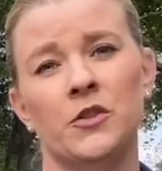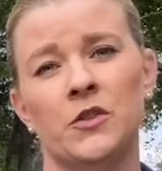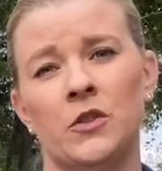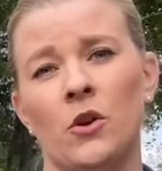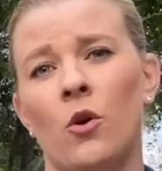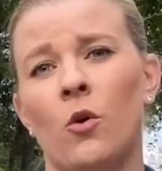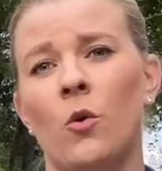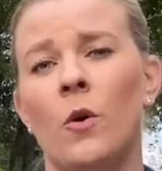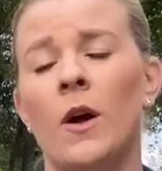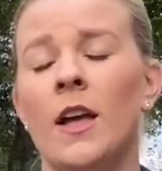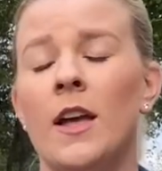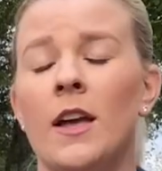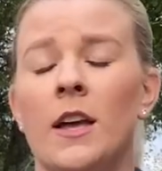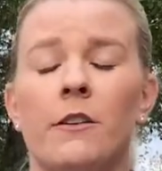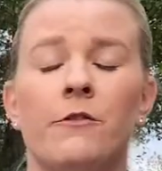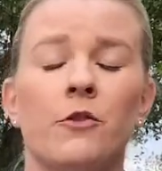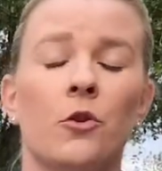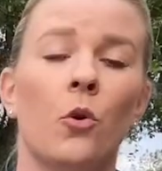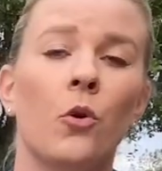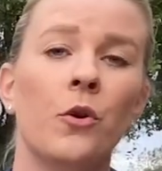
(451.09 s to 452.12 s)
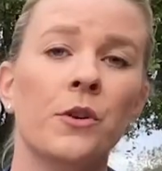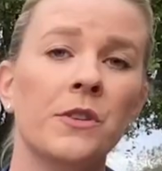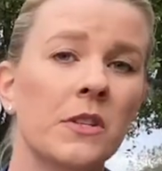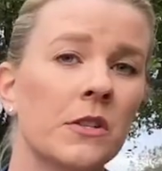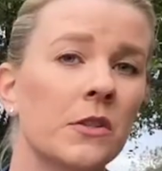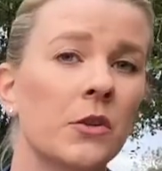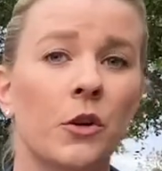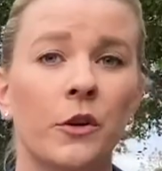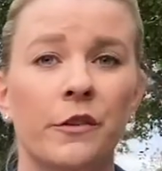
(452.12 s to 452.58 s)
So if your
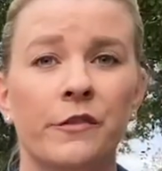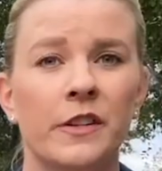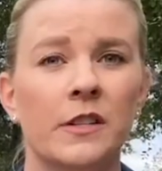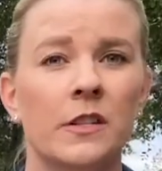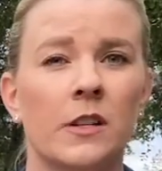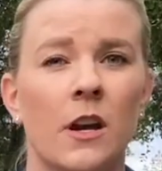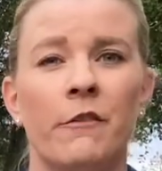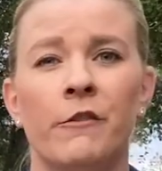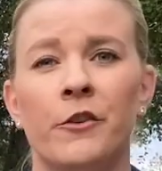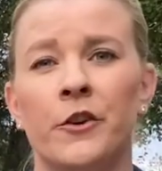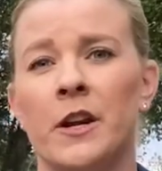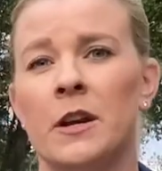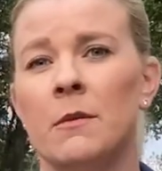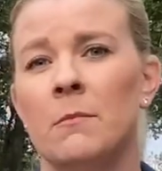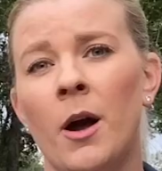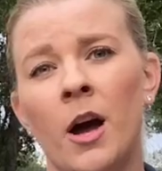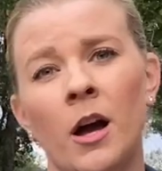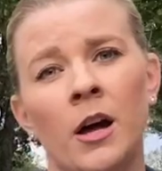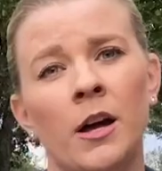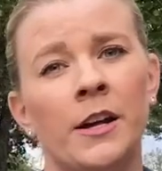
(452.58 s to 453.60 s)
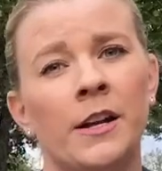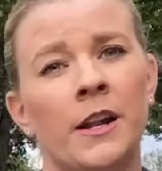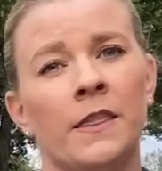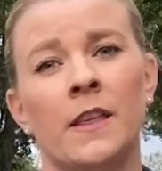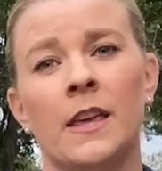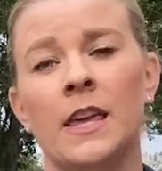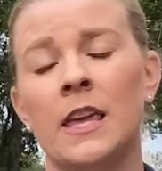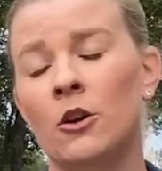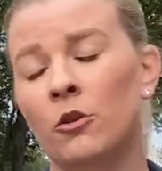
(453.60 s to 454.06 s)
horse's hoof is covered in mud and
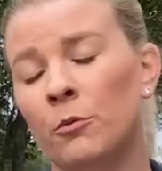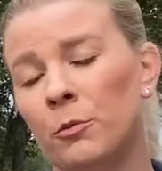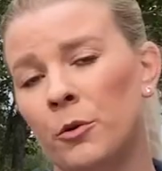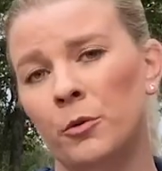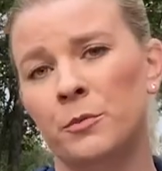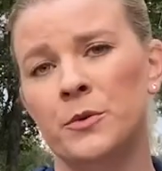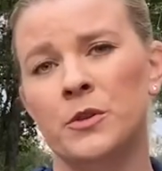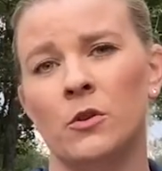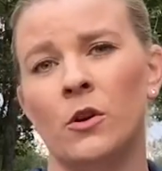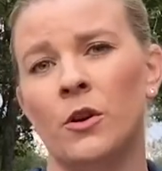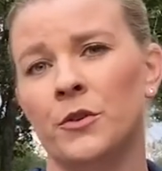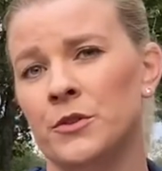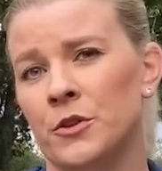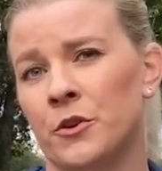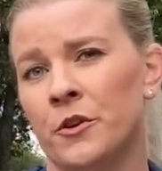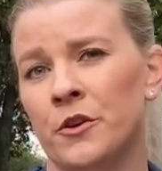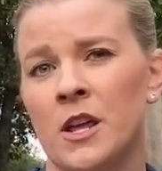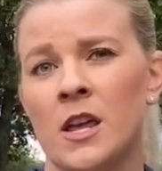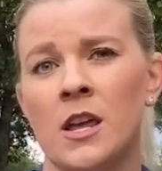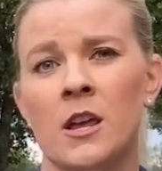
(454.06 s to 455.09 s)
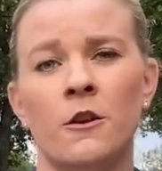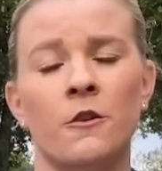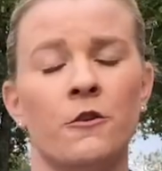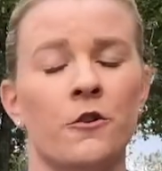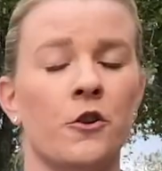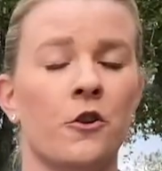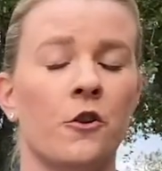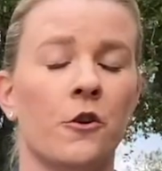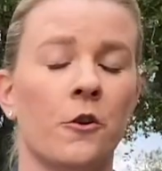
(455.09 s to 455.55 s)
the heel bulbs are all dirty, or
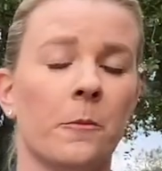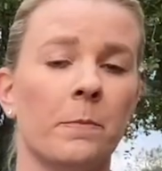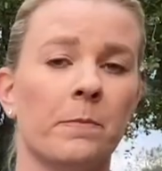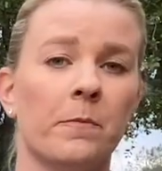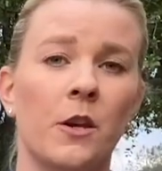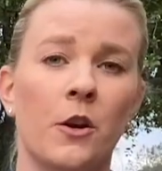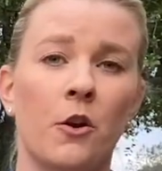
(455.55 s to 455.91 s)
your